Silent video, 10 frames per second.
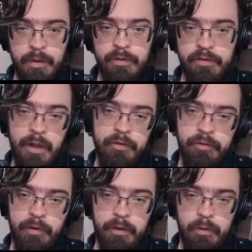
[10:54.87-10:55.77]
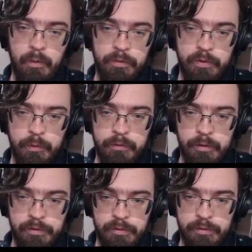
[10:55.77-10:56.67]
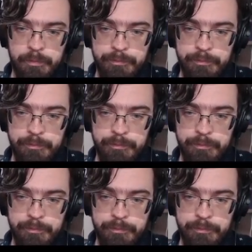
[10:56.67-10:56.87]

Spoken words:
the danger value also increases.